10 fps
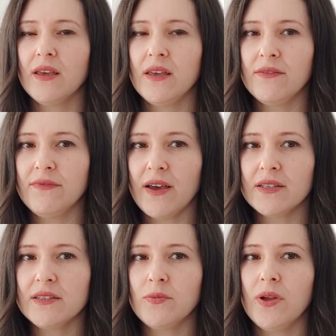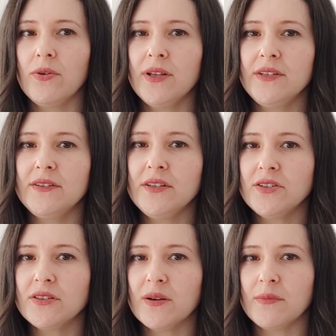In fact, we already
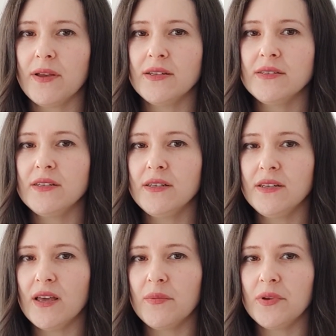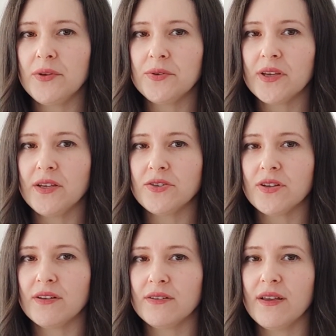teach them STEM
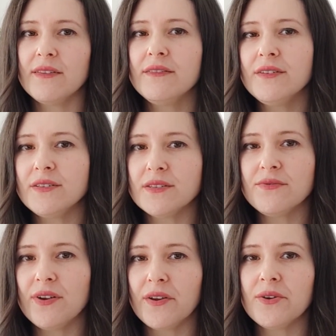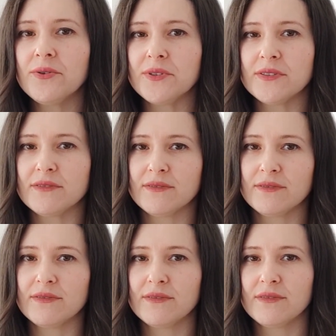education, and this is very good.
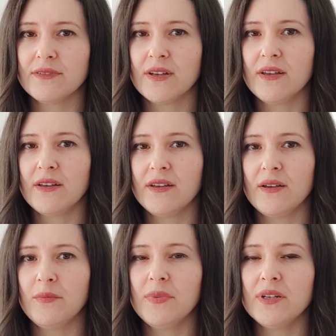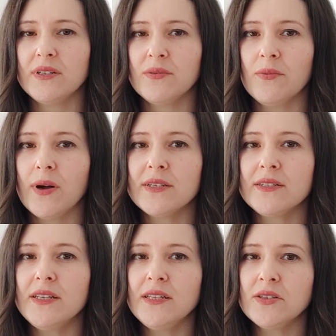But what
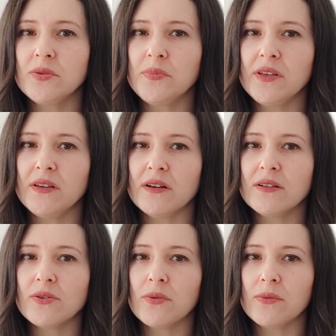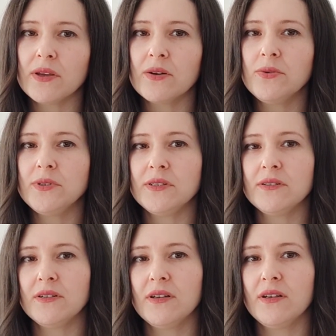needs to be also included,
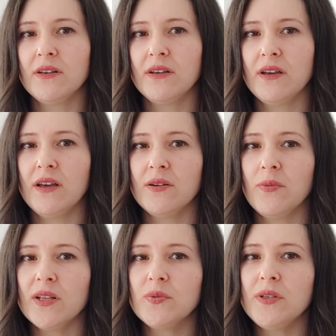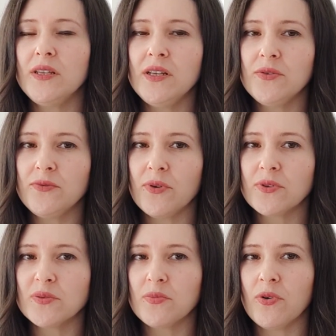and what we need to
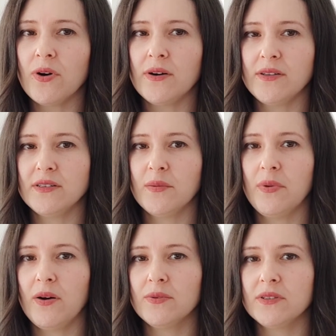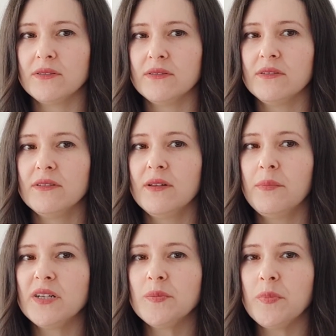focus more, is about the
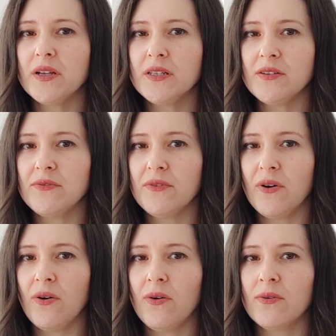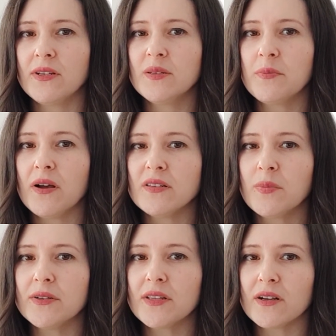perspective on
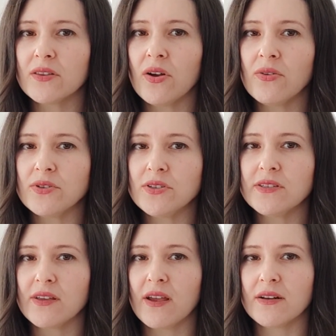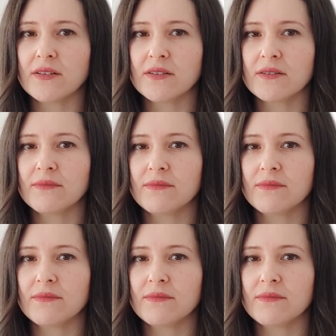responsible technology skills.